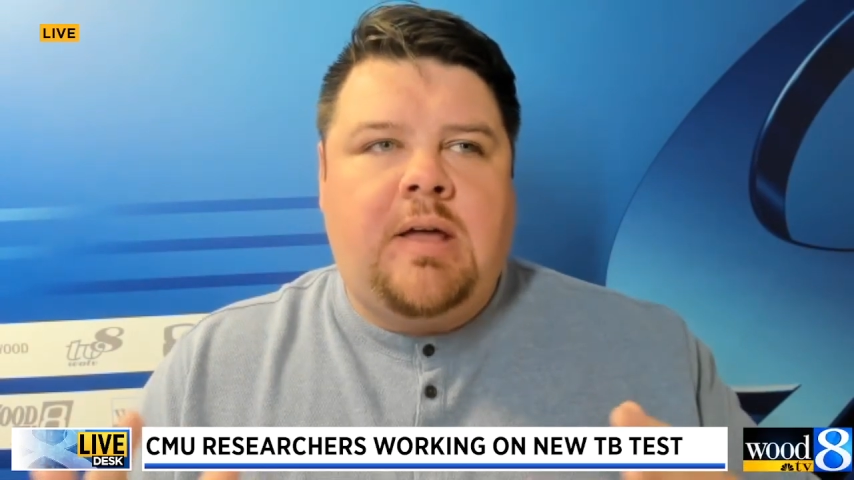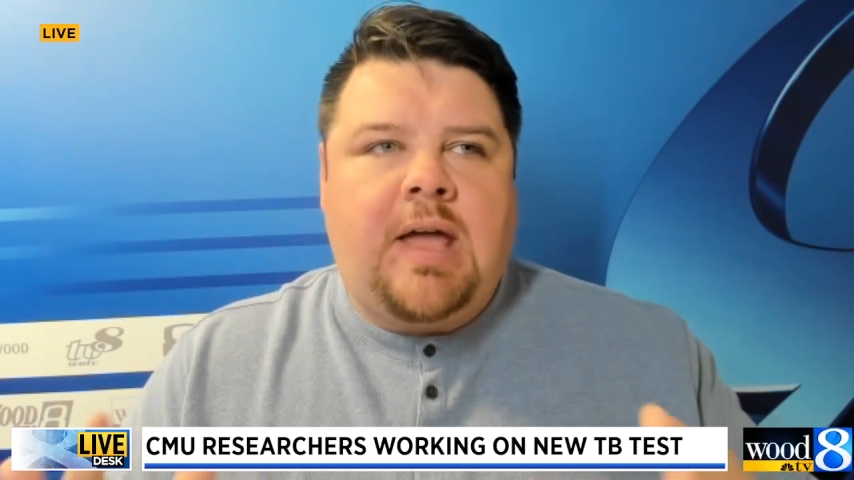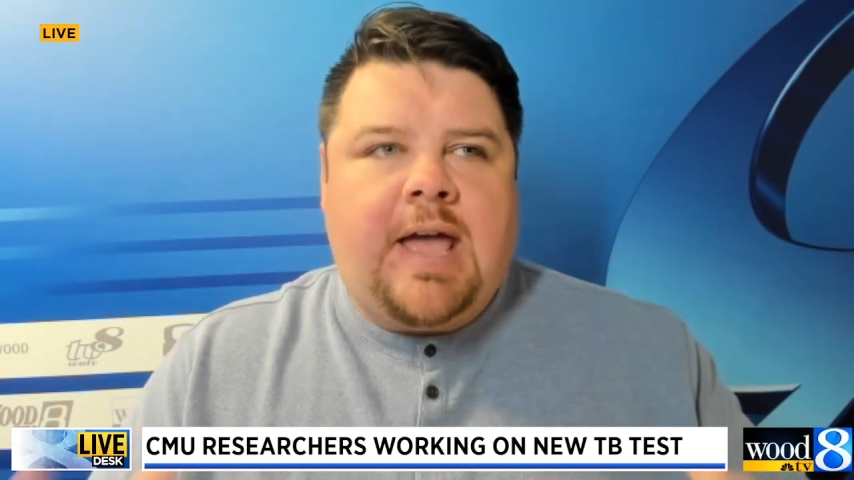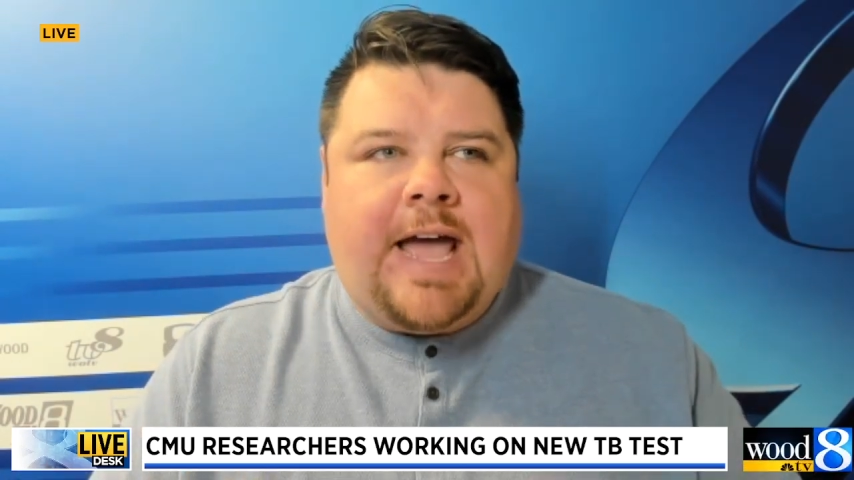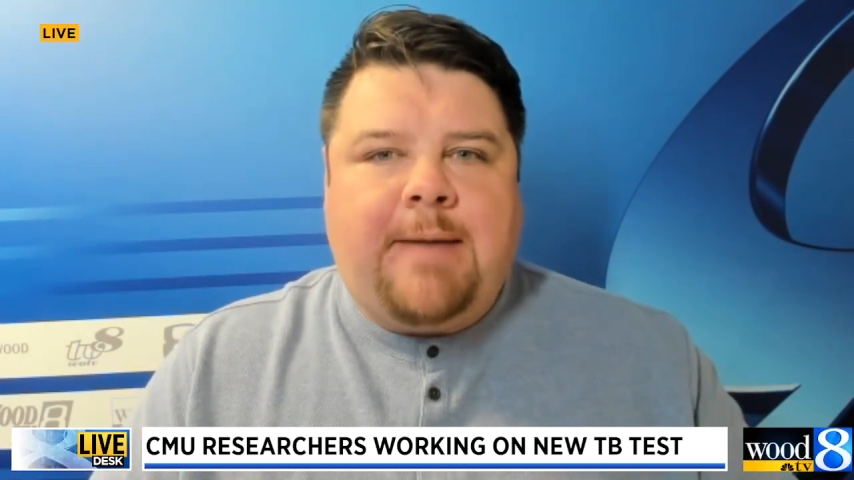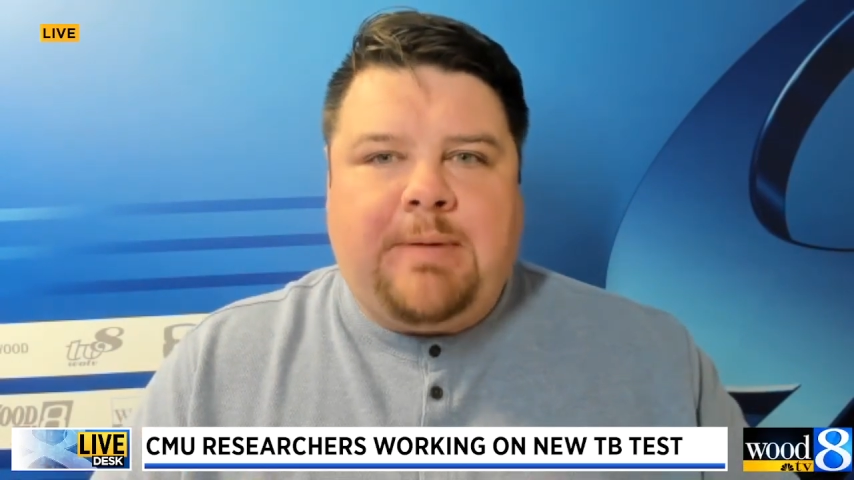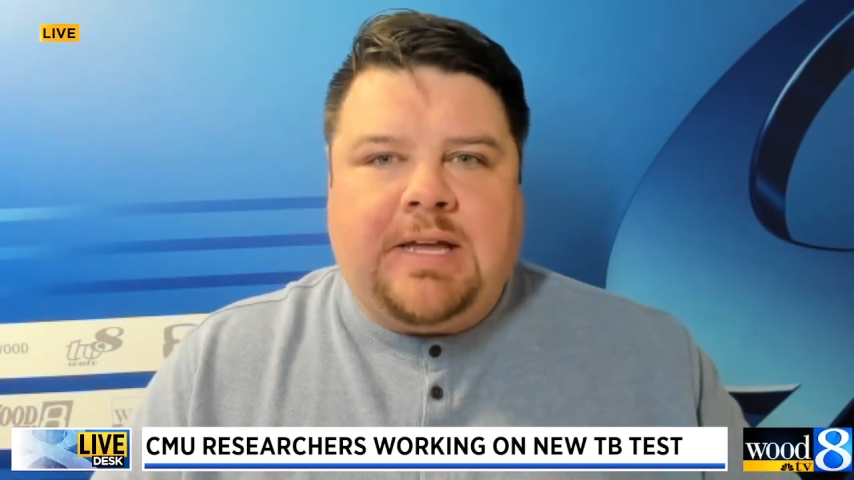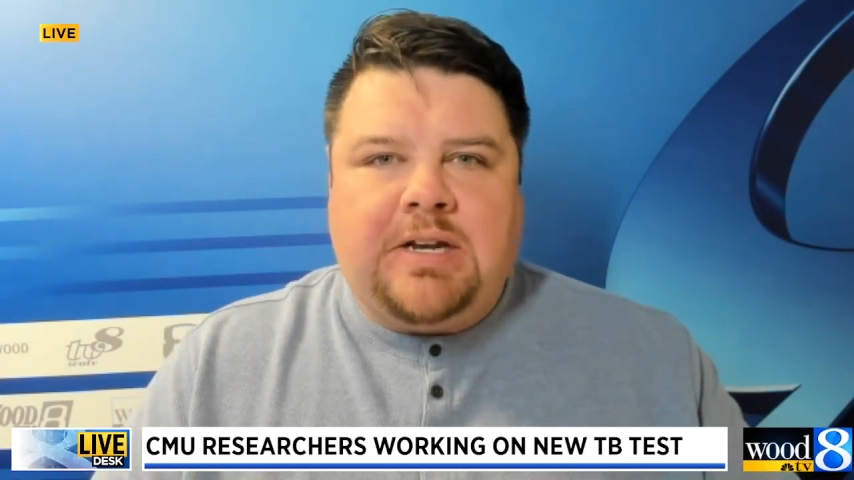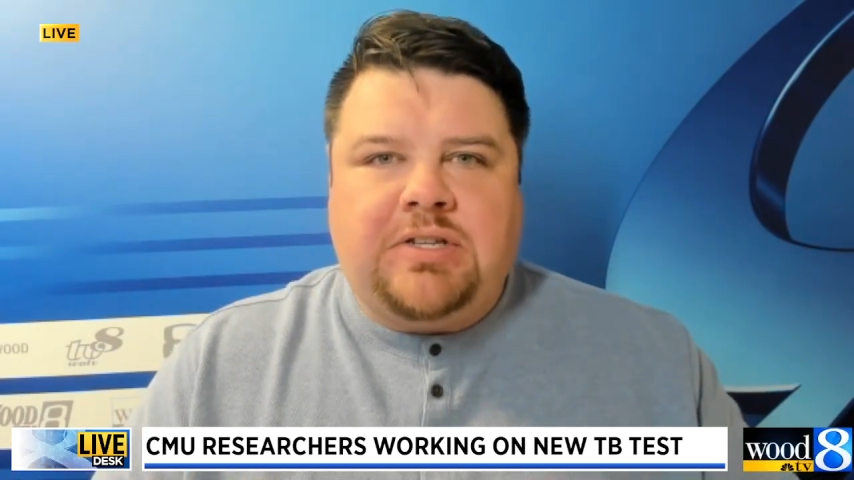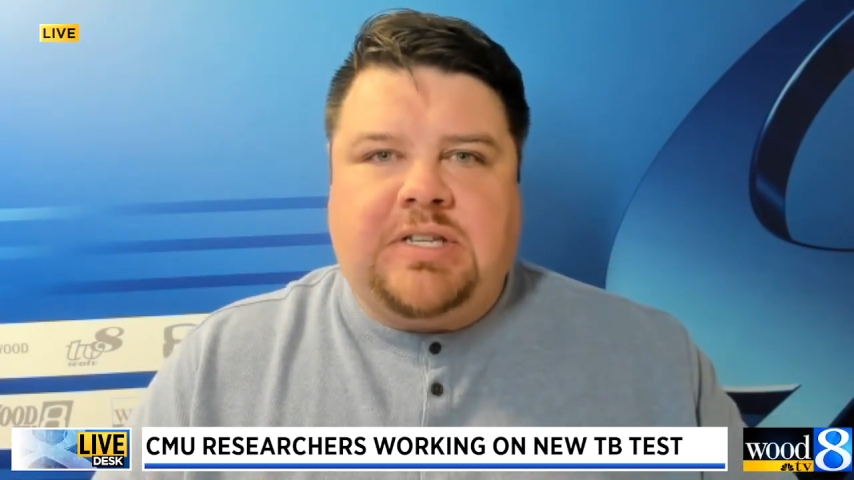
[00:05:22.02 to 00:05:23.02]
happy
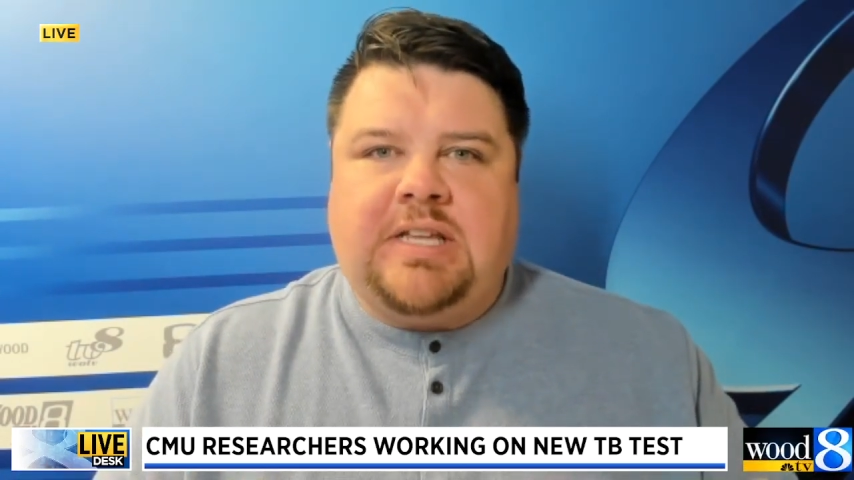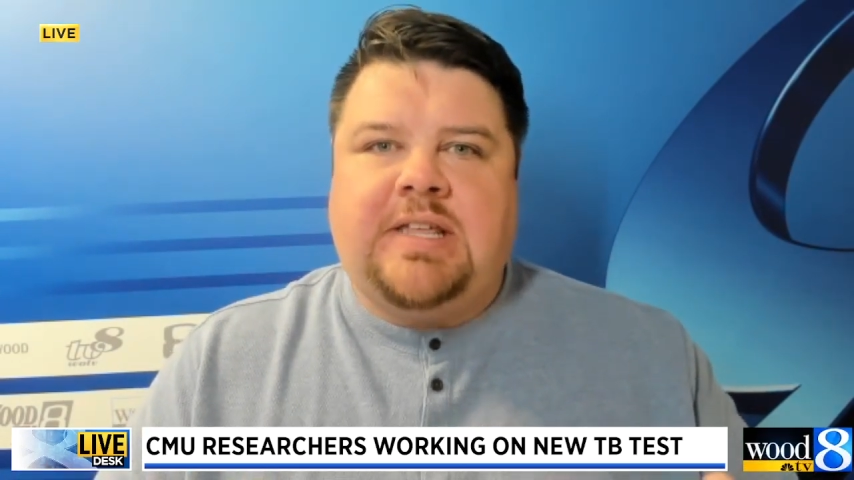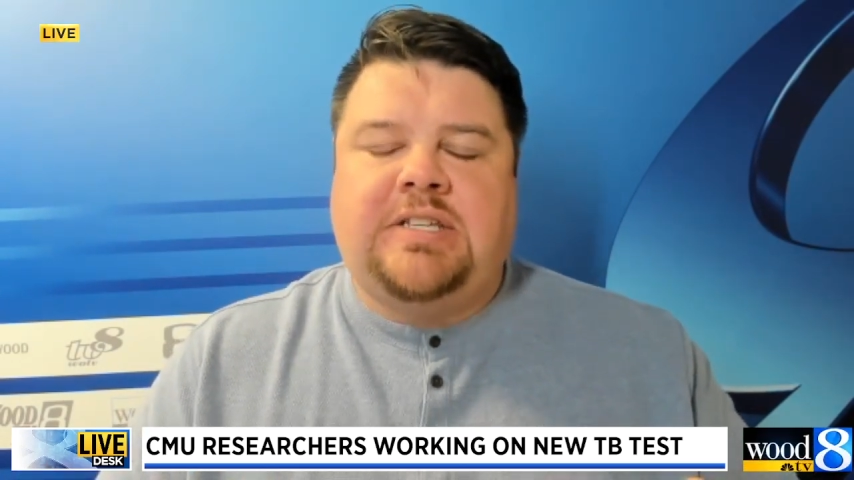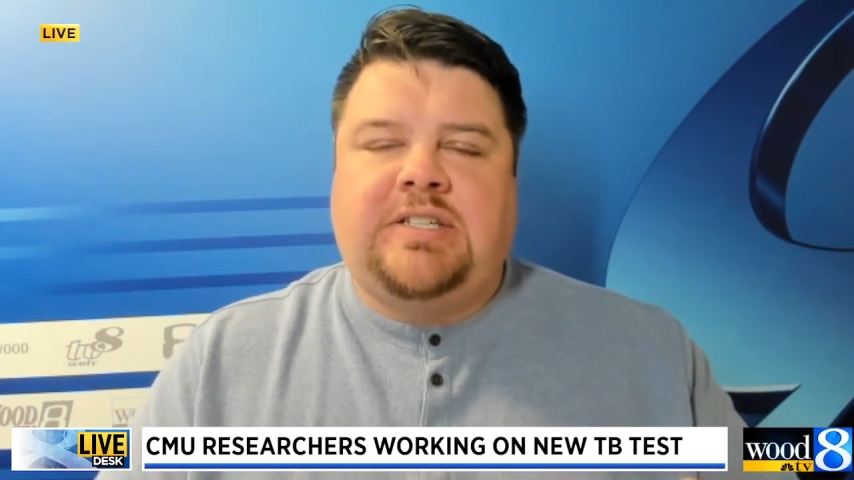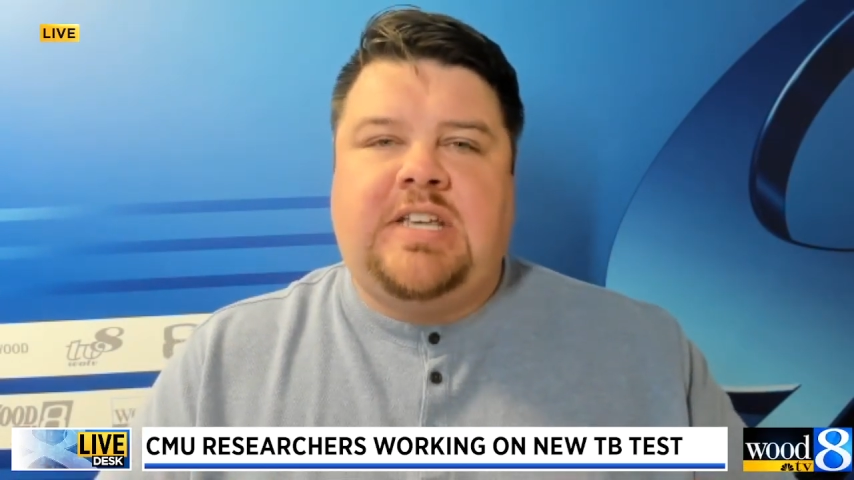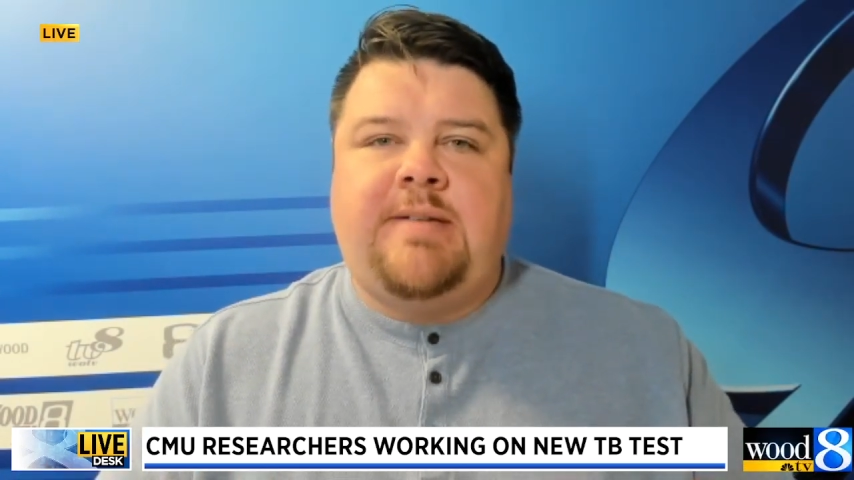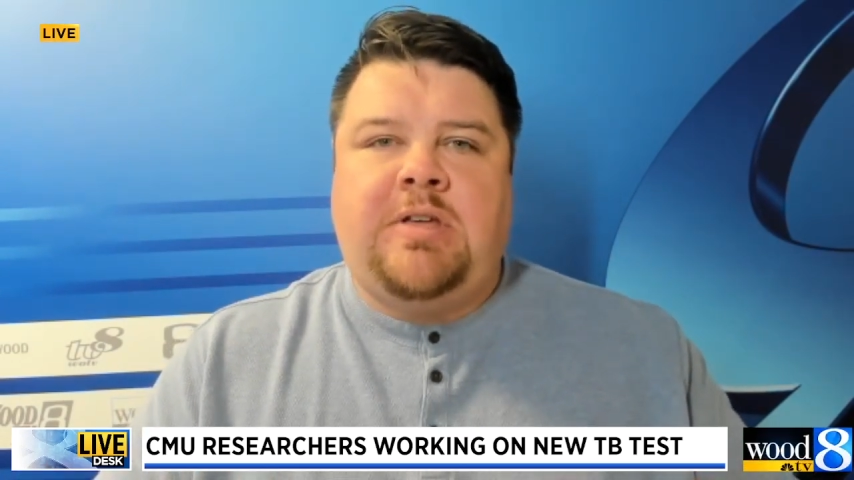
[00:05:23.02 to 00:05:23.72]
to see that mm-hmm.